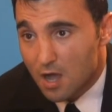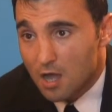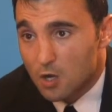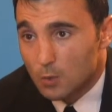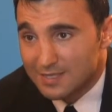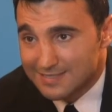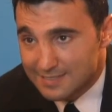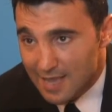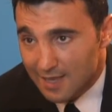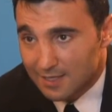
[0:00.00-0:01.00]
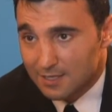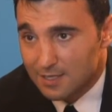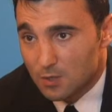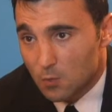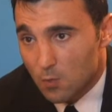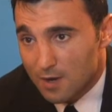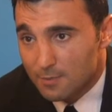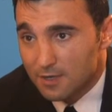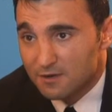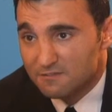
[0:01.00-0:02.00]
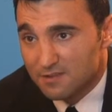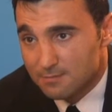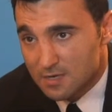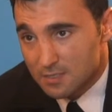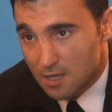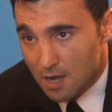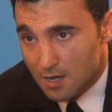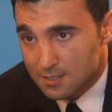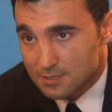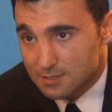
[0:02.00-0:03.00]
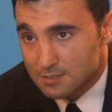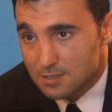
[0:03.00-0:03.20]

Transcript: I know exactly when am I going to feed my dogs